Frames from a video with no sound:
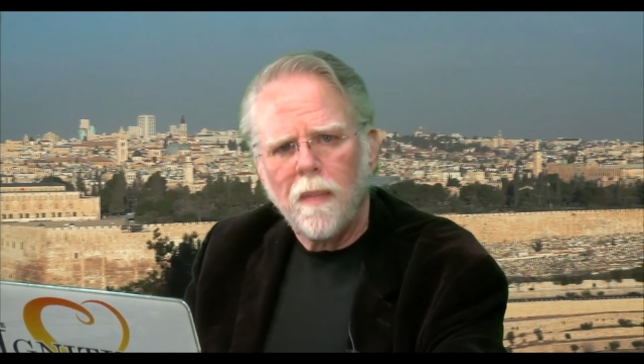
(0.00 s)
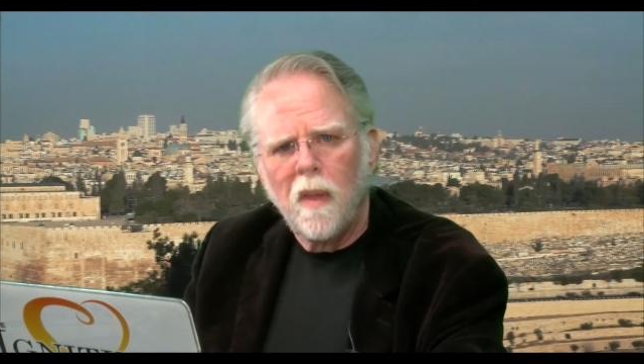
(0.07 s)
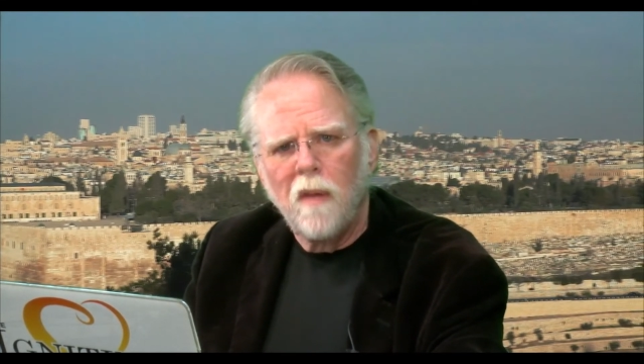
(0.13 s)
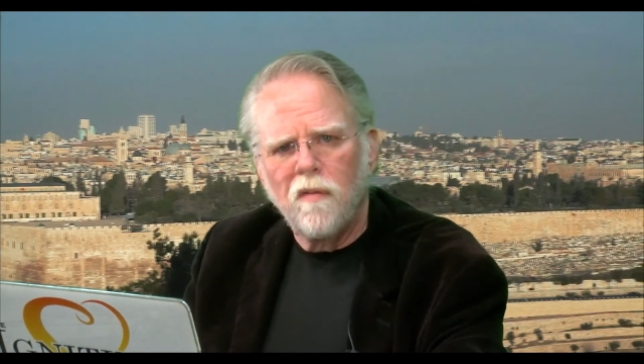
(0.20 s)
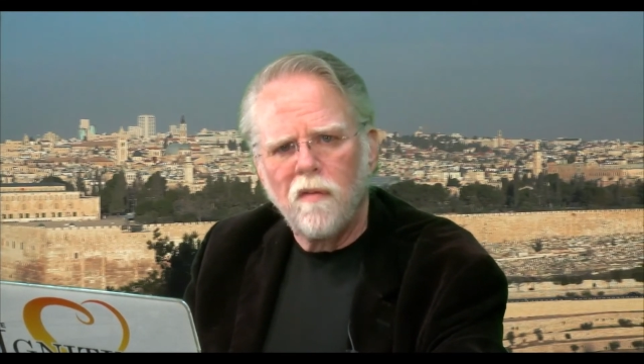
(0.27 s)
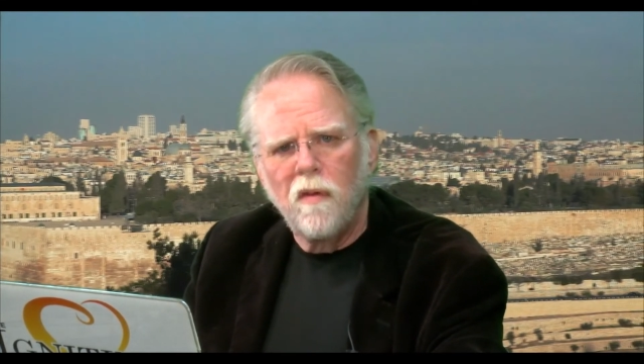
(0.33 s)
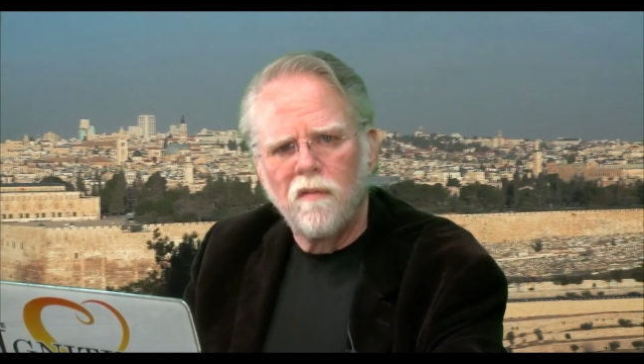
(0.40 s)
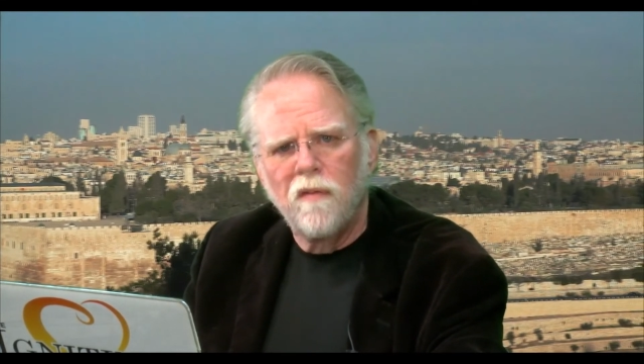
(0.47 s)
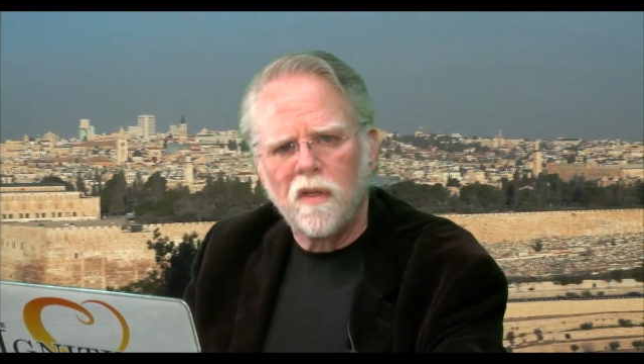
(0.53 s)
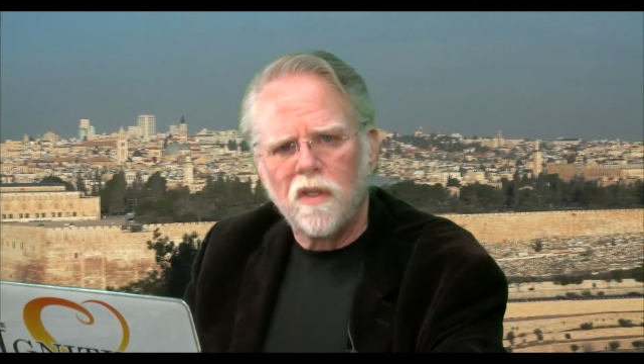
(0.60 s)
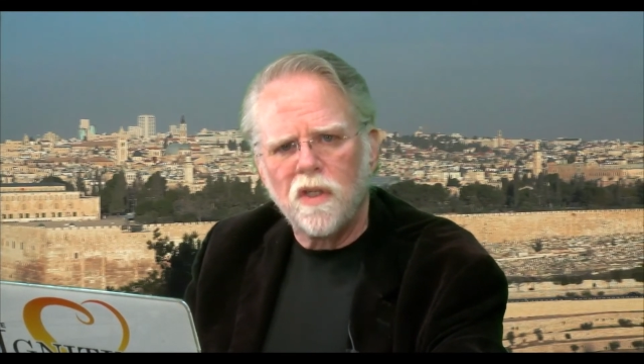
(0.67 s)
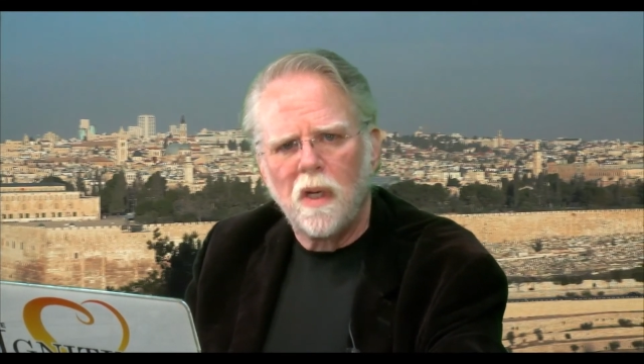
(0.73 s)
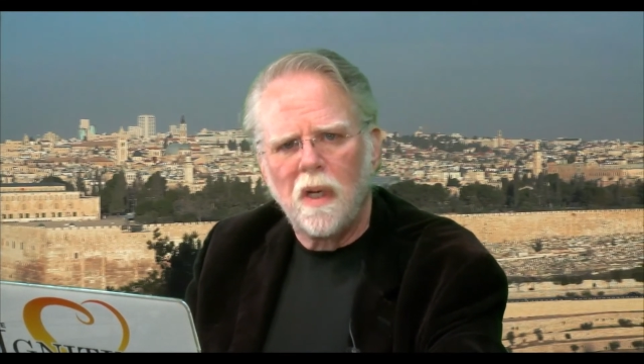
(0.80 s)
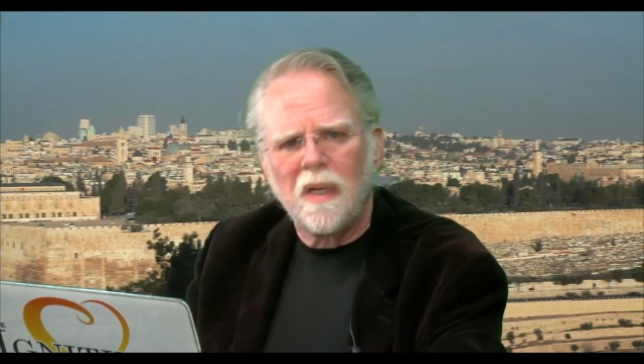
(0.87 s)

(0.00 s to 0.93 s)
If you visit